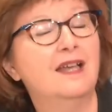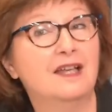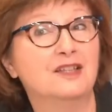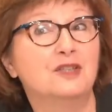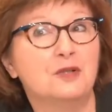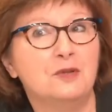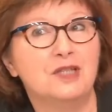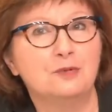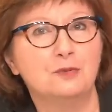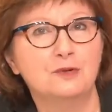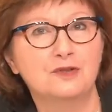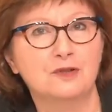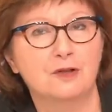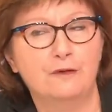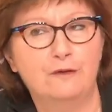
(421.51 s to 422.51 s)
So it
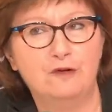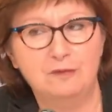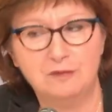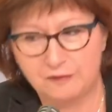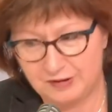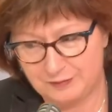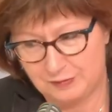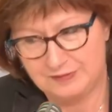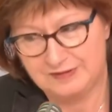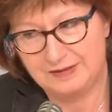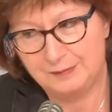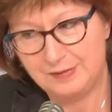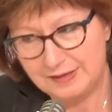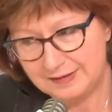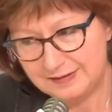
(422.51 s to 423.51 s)
was a form of
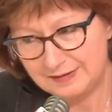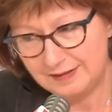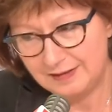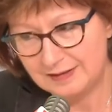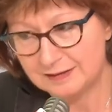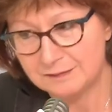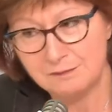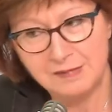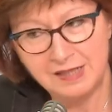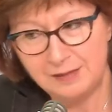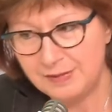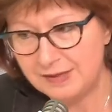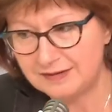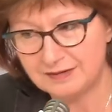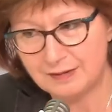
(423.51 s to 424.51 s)
responsibility that
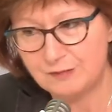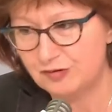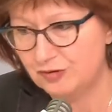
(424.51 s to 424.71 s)
maybe some